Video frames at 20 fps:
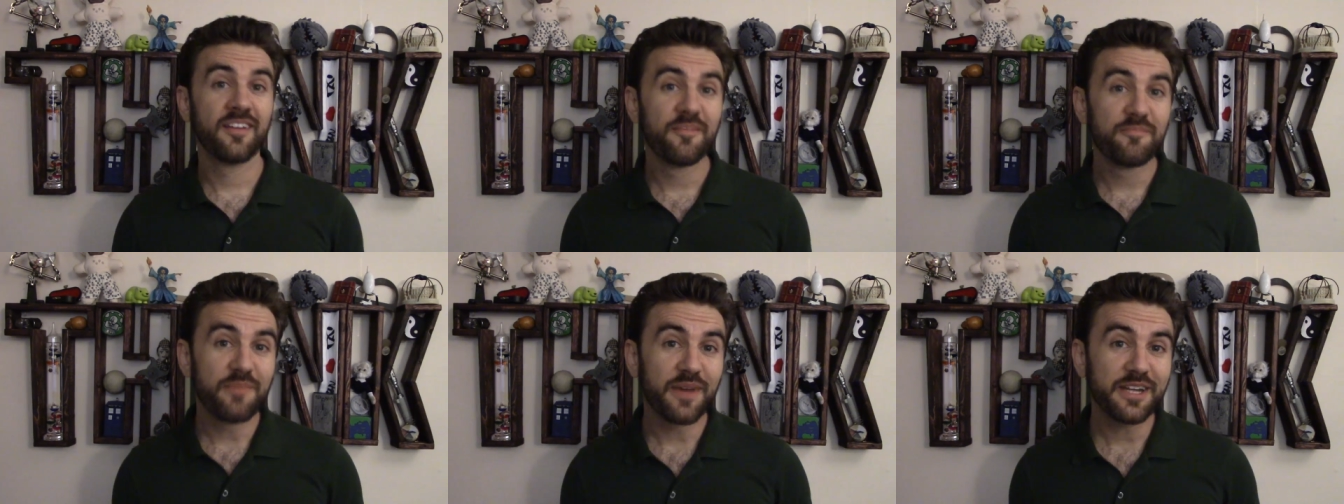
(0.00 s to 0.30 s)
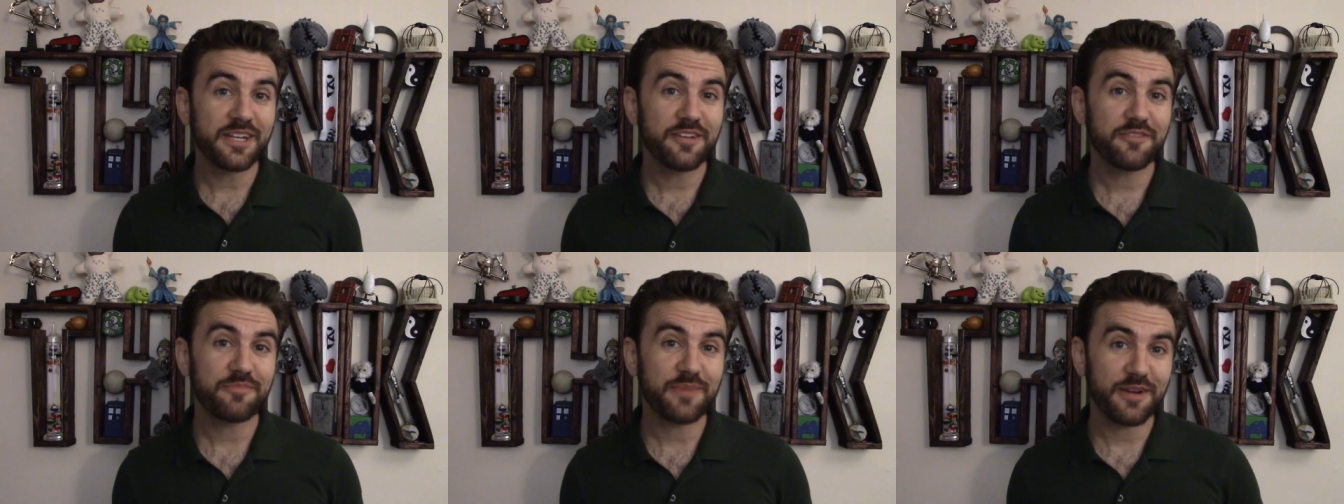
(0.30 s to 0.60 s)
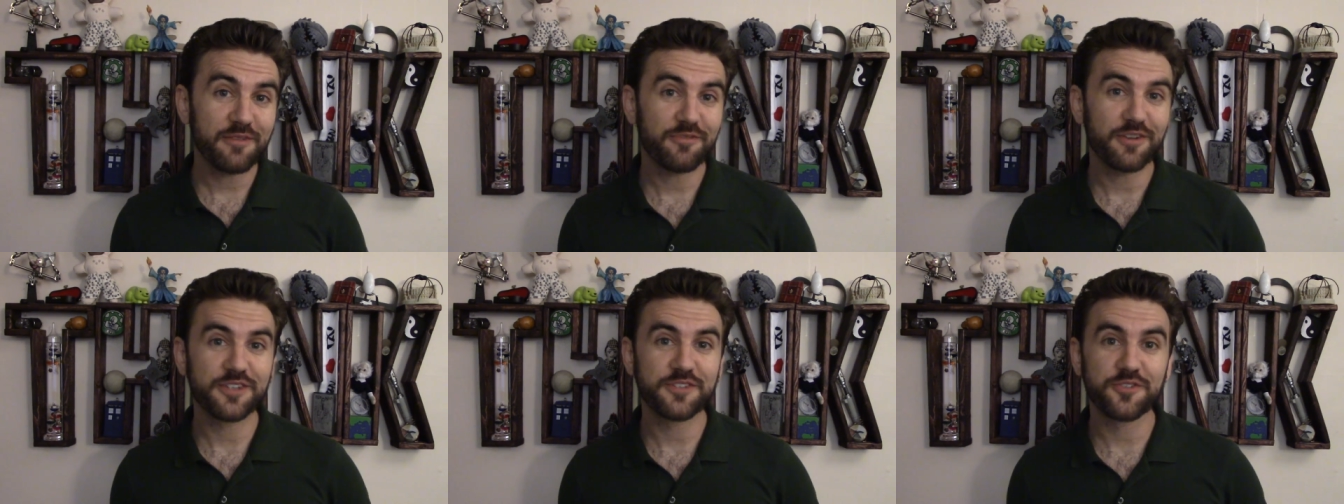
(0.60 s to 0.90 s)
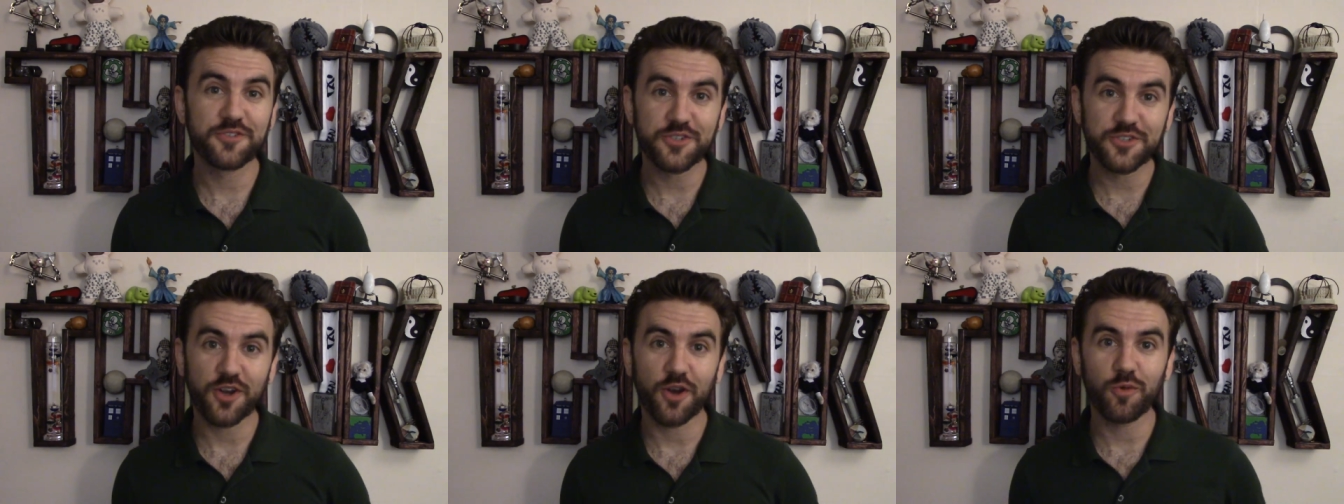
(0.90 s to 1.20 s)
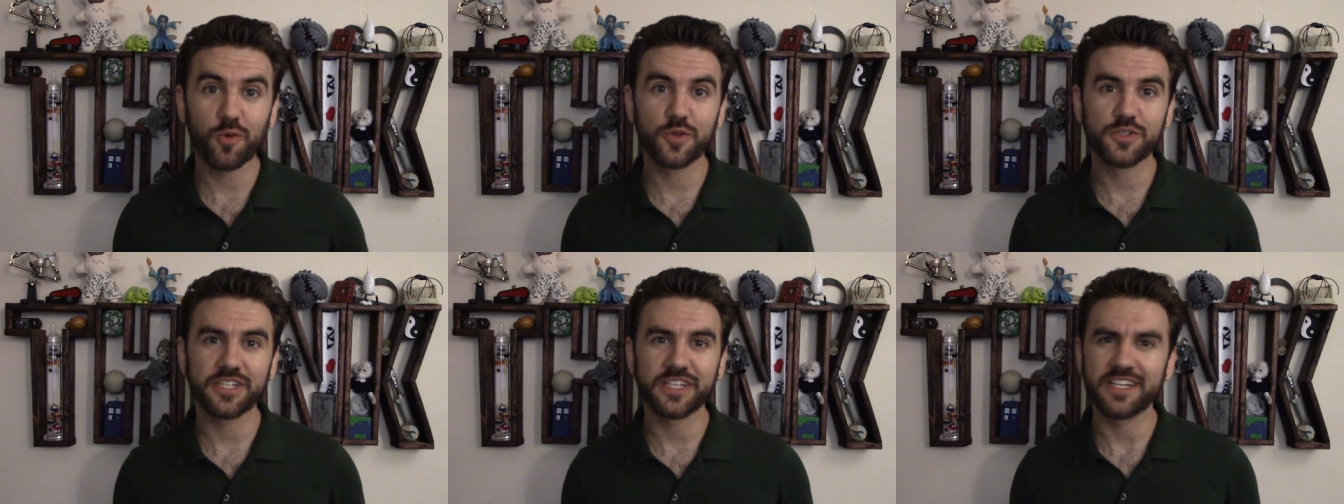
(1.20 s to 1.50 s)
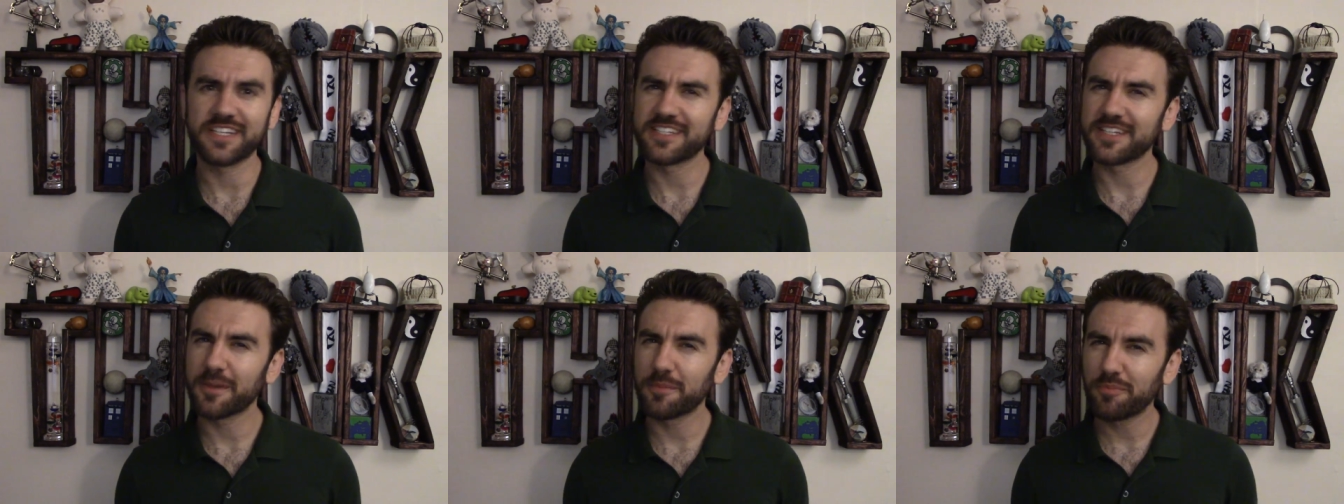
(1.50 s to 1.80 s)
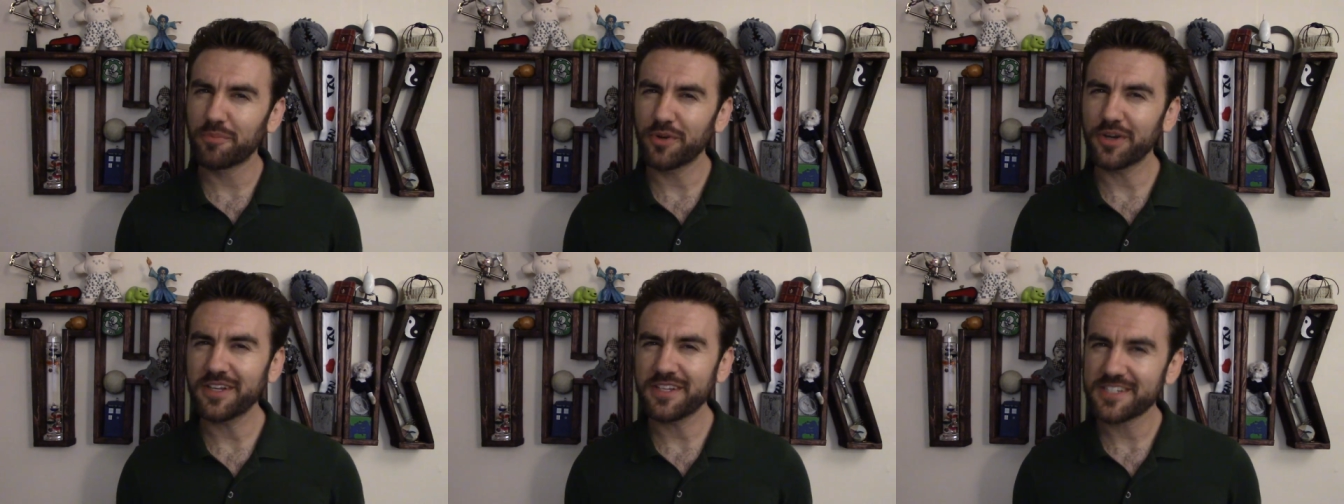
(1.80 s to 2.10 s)
Many of my friends are Star Wars geeks in a
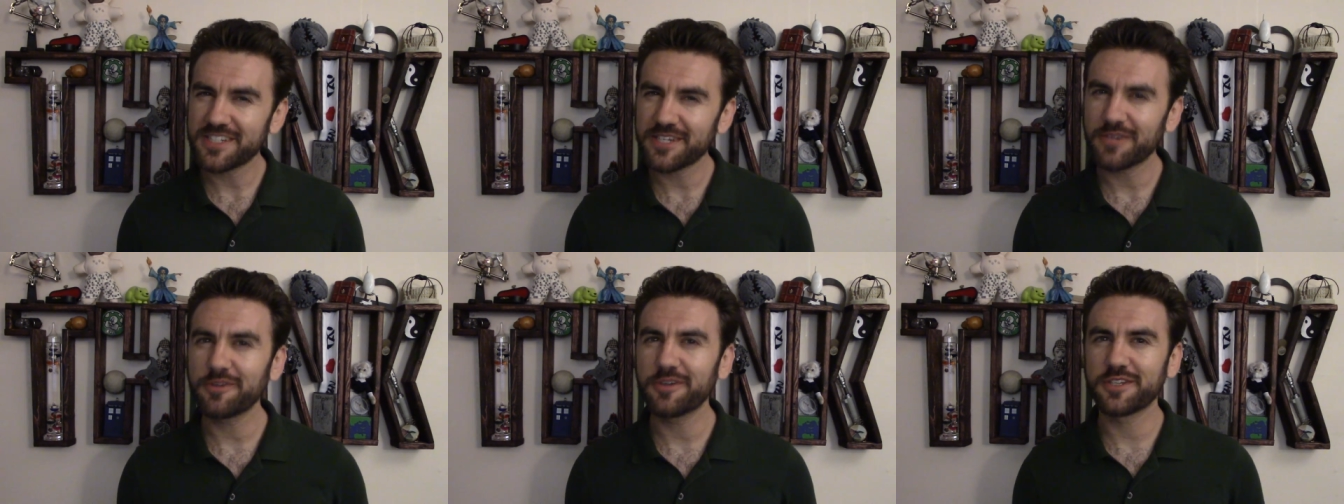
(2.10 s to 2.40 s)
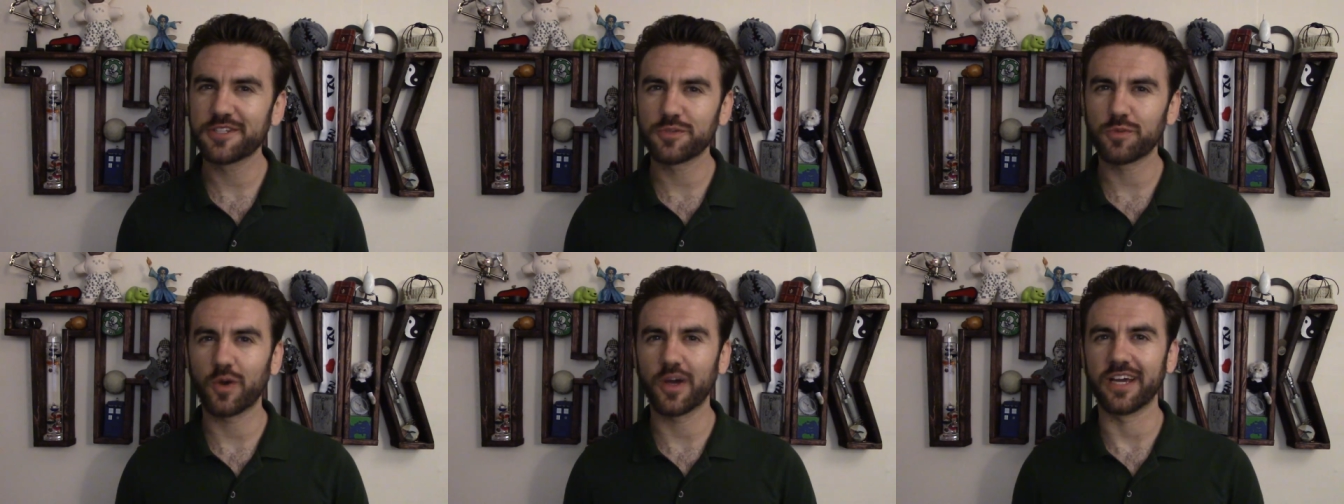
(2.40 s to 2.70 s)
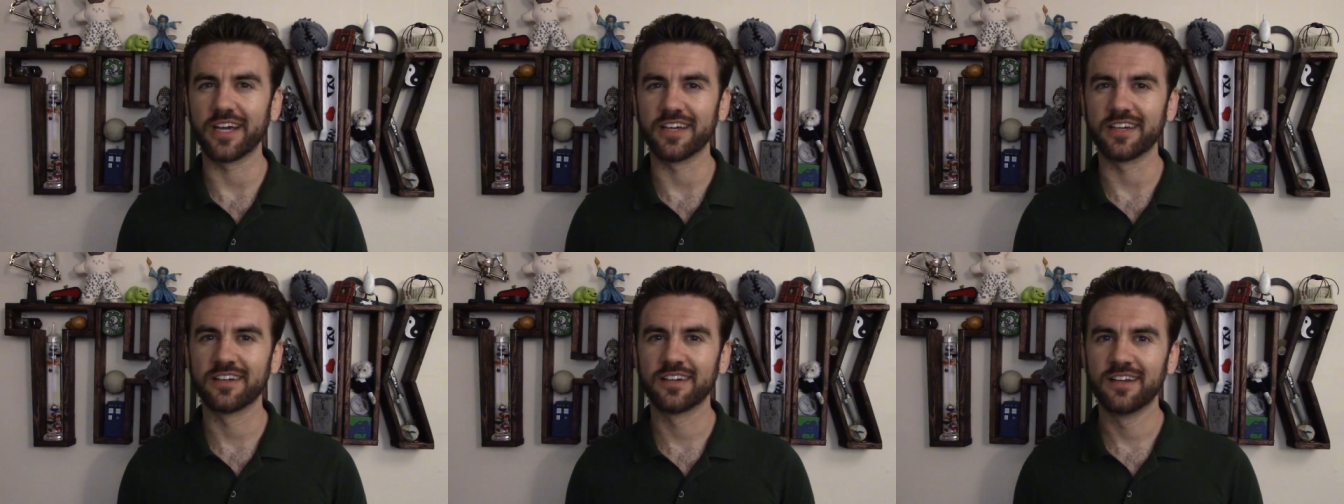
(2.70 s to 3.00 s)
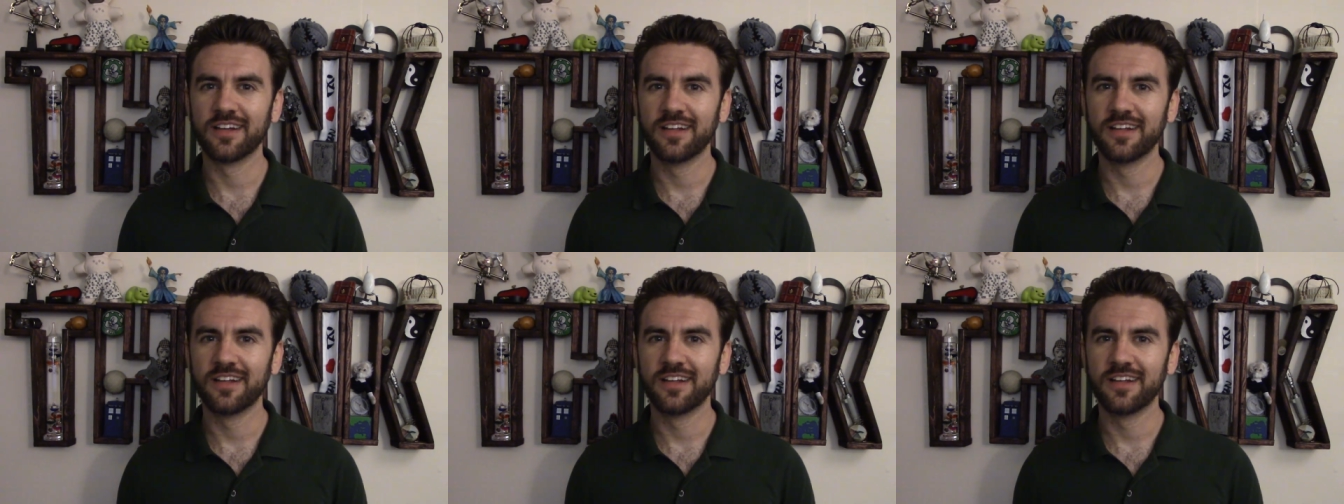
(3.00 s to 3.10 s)
pretty serious way.